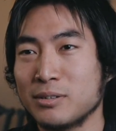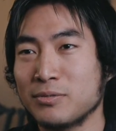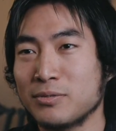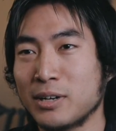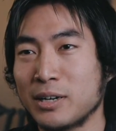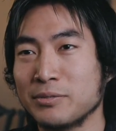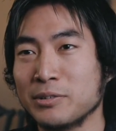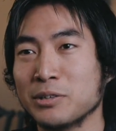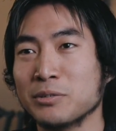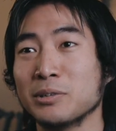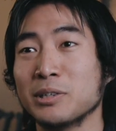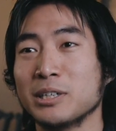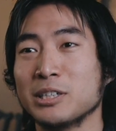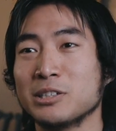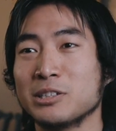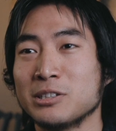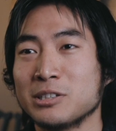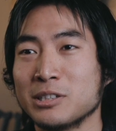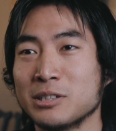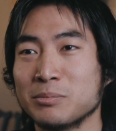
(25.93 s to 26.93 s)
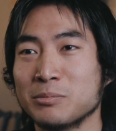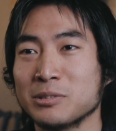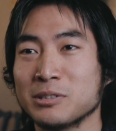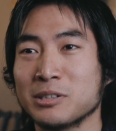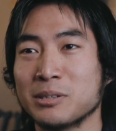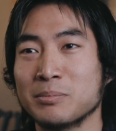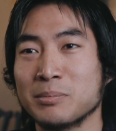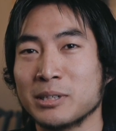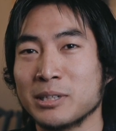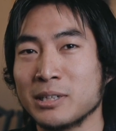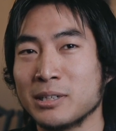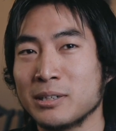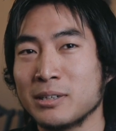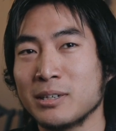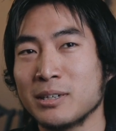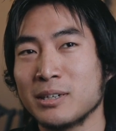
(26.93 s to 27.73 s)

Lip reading: 5-year relationship with somebody.